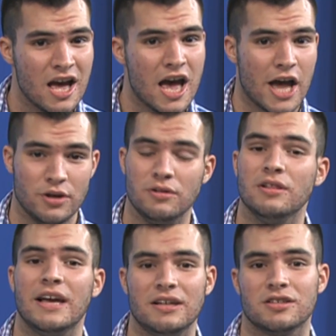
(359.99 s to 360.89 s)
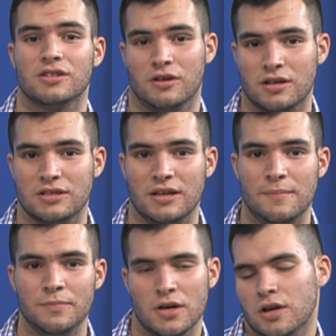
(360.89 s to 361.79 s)
and you like to talk to him,
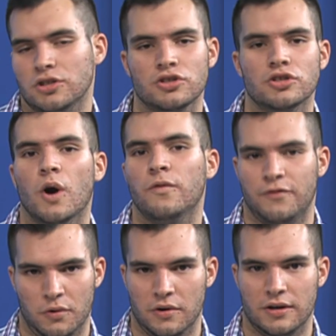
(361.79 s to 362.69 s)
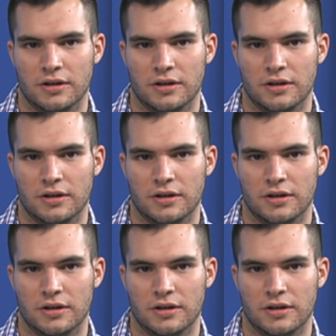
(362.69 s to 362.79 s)
just go for it.